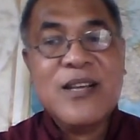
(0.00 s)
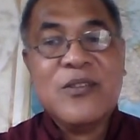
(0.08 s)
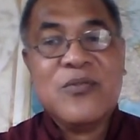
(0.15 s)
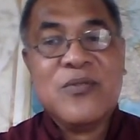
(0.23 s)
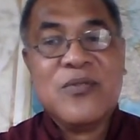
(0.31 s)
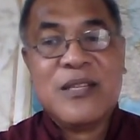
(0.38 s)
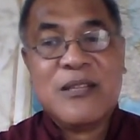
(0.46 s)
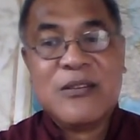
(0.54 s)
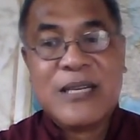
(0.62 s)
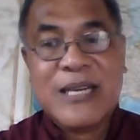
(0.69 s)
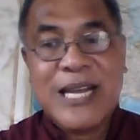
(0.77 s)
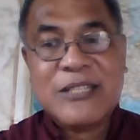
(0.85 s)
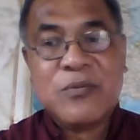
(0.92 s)
to the
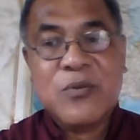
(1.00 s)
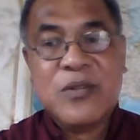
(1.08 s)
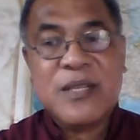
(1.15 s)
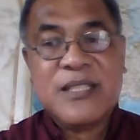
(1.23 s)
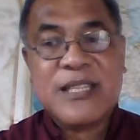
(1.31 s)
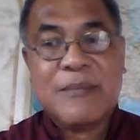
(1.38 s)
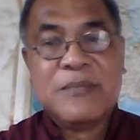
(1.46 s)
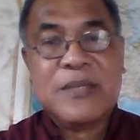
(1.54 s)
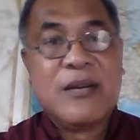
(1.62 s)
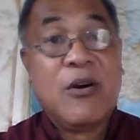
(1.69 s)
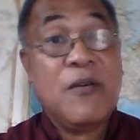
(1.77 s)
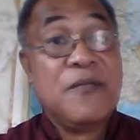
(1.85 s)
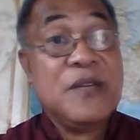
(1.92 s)
trustworthy subject
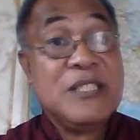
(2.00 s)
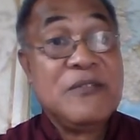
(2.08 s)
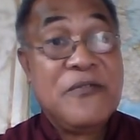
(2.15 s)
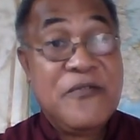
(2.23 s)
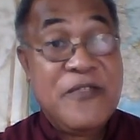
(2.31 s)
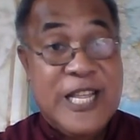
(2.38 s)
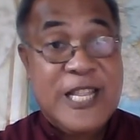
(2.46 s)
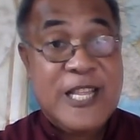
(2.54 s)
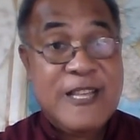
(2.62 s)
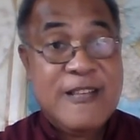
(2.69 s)
of his faith